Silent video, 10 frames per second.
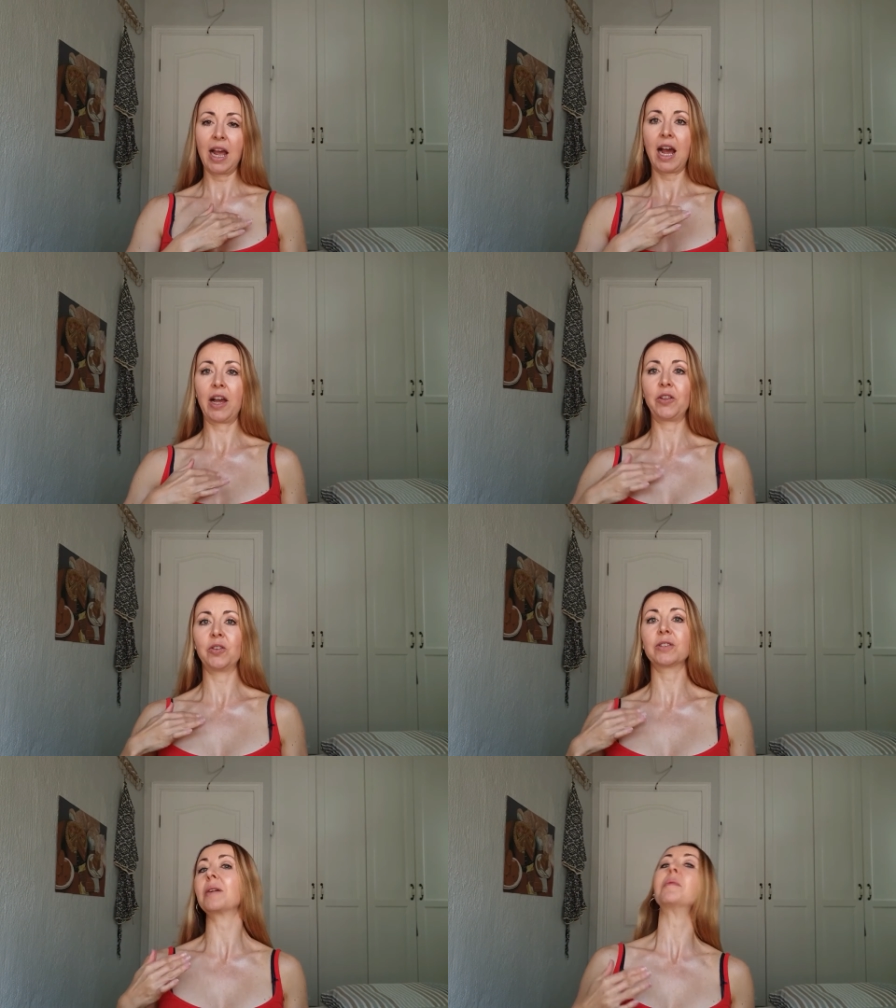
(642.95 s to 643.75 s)
I
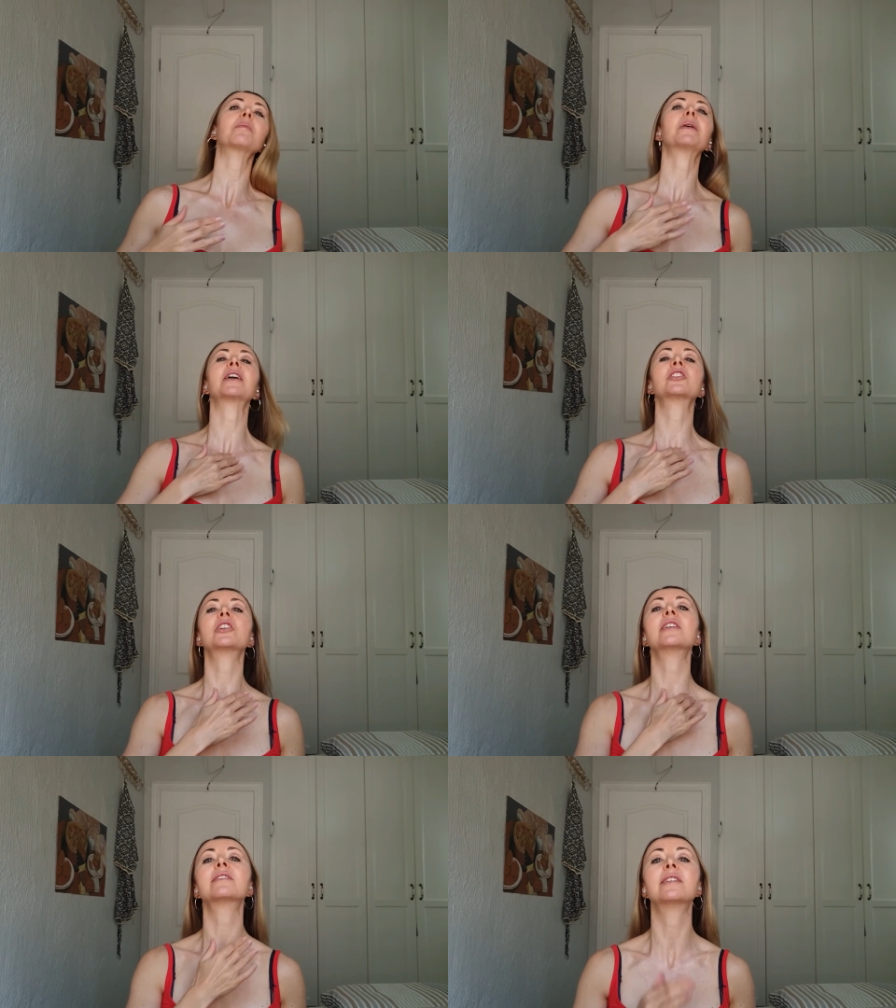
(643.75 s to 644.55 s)
use some on my
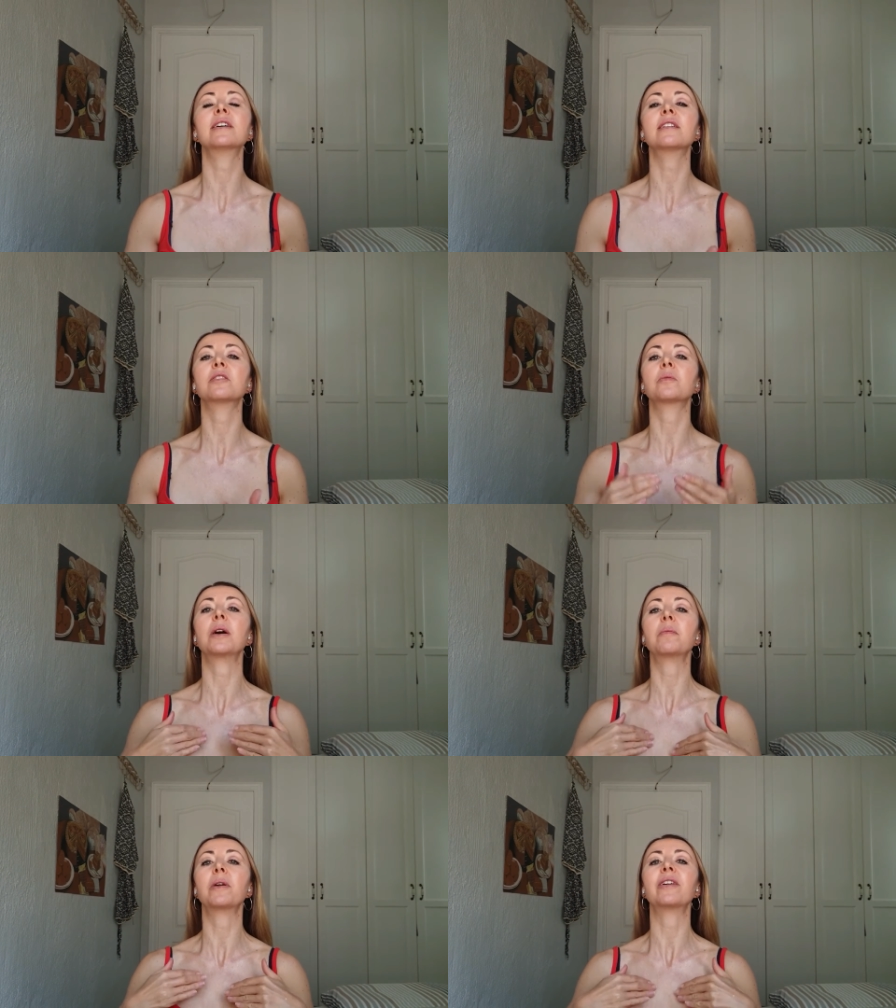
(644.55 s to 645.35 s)
chest here. That's why
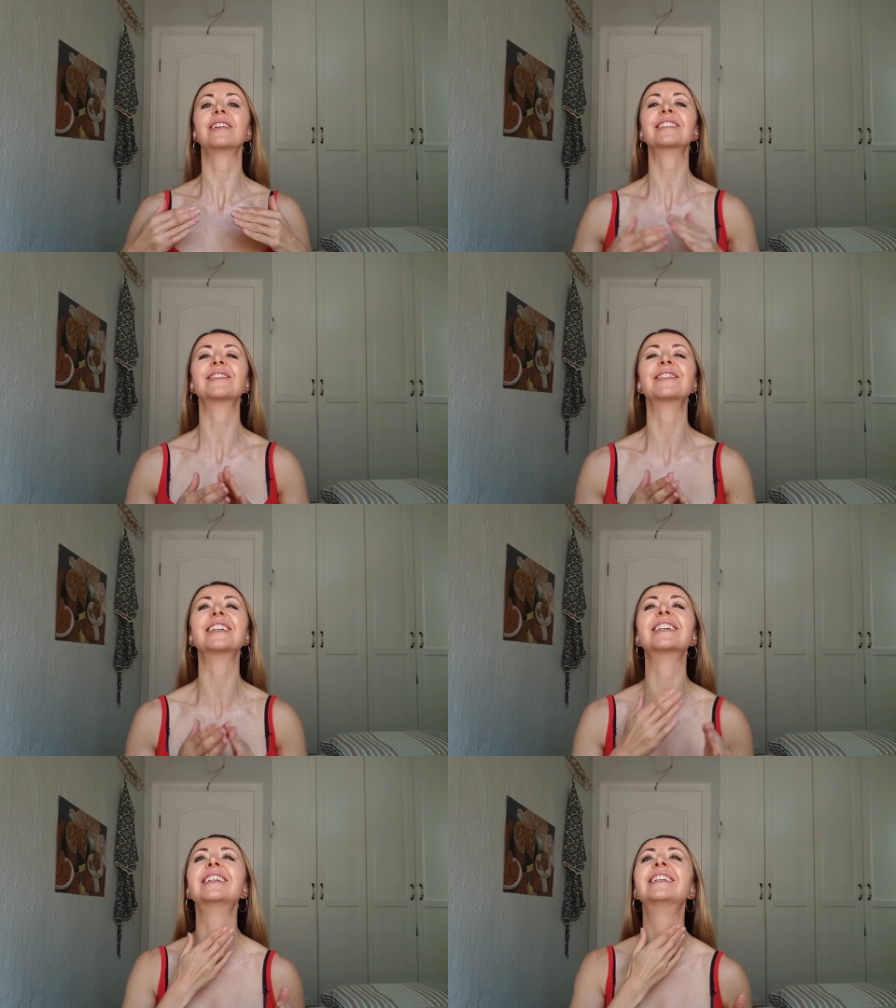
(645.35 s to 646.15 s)
I'm wearing
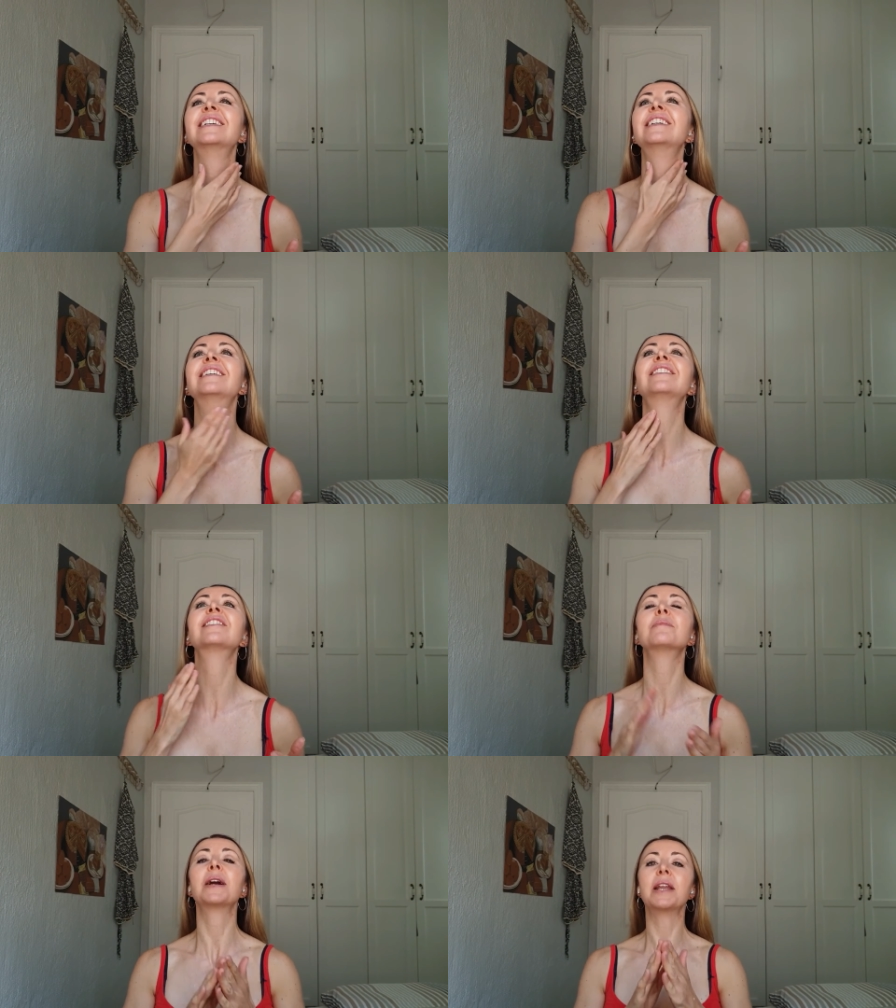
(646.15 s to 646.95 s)
something
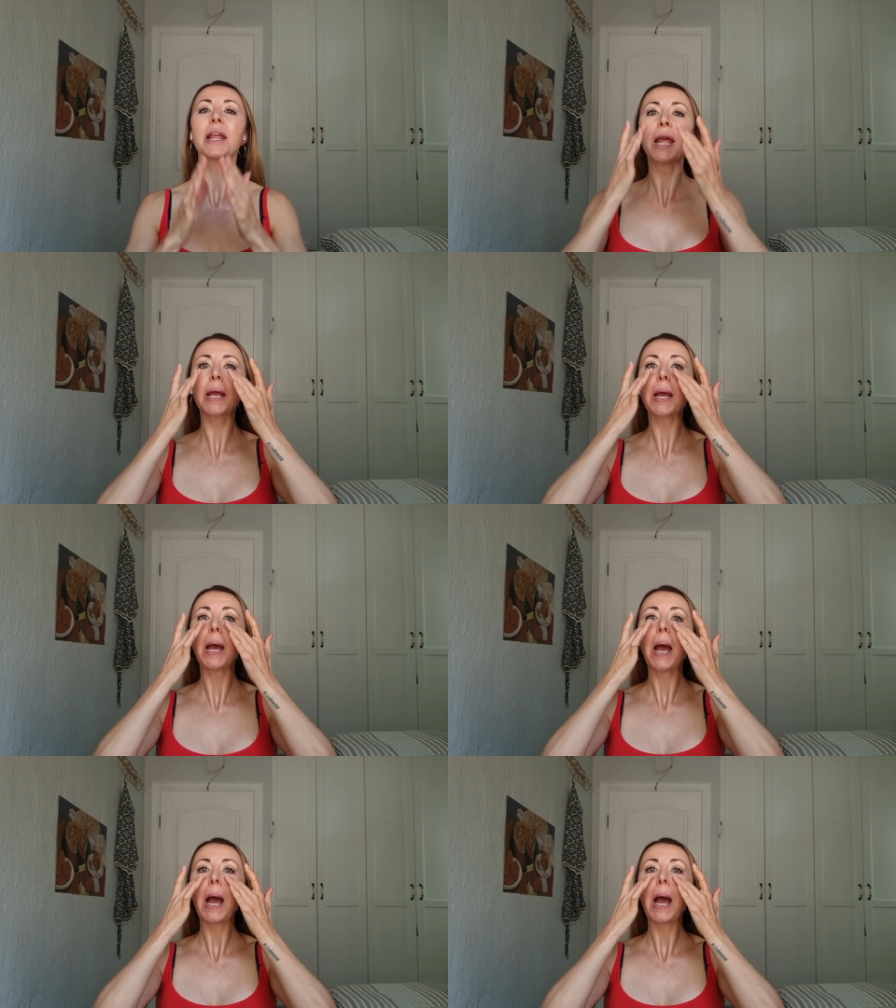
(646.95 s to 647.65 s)
on my neck.